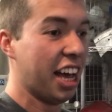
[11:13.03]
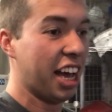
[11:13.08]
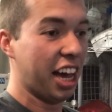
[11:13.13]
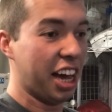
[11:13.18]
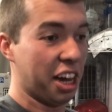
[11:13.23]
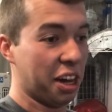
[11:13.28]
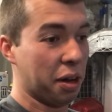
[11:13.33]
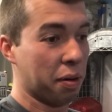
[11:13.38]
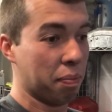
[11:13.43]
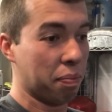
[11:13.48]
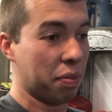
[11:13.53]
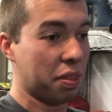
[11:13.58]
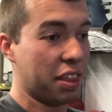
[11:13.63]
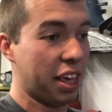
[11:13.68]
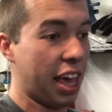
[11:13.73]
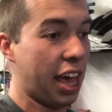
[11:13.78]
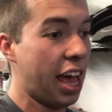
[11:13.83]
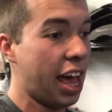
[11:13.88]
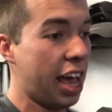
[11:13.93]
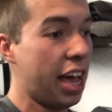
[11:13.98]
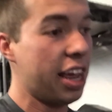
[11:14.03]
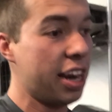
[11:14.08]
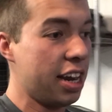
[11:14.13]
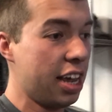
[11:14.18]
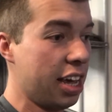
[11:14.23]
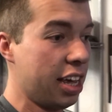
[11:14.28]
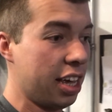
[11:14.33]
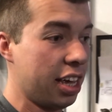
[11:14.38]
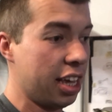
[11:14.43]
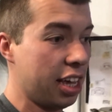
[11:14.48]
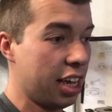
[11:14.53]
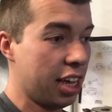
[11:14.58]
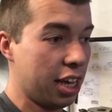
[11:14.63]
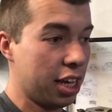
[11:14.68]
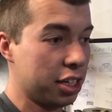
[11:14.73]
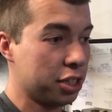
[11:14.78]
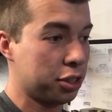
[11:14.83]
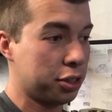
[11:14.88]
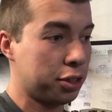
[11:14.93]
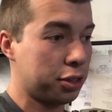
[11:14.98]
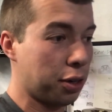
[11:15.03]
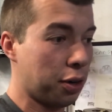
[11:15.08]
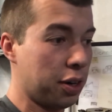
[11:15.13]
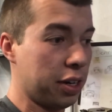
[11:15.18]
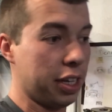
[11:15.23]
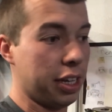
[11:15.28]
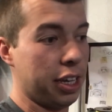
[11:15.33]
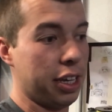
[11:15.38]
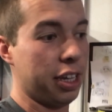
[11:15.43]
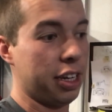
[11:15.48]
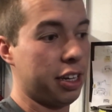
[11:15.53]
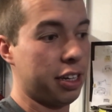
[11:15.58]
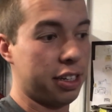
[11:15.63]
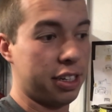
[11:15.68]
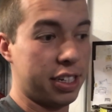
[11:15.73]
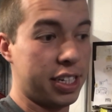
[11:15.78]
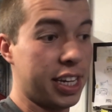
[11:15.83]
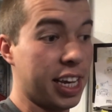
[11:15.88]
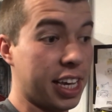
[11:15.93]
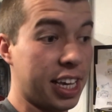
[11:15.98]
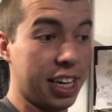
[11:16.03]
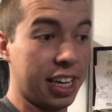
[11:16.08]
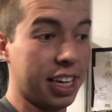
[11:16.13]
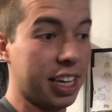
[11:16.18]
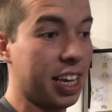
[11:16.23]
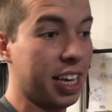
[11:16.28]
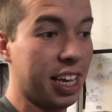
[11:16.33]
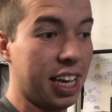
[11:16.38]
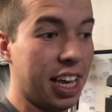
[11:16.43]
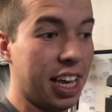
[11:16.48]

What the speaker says: the head started ticking,